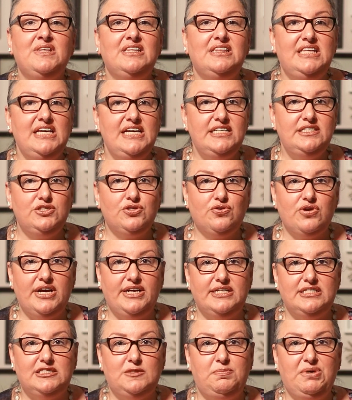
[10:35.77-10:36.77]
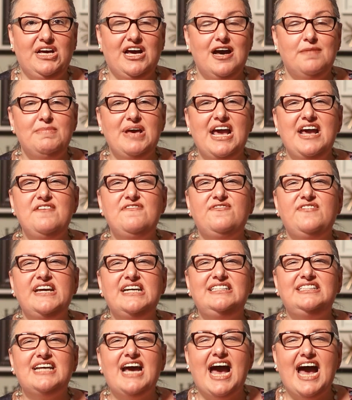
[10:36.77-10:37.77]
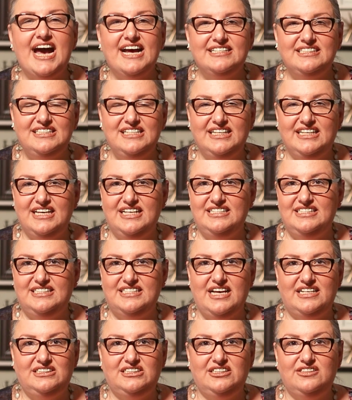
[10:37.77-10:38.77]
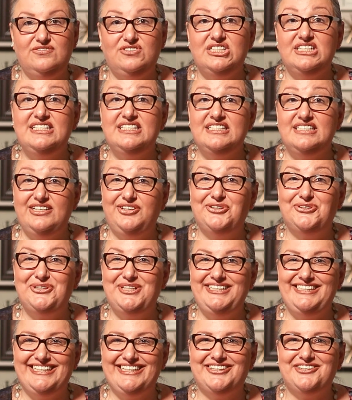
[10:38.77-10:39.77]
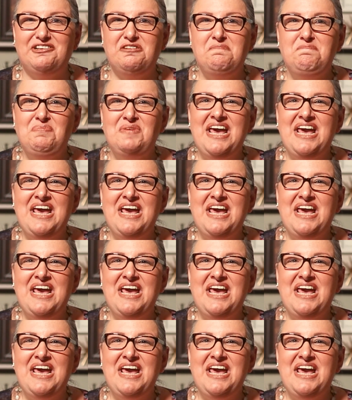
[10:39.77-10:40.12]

These credits become a fantastic incentive to seal the deal,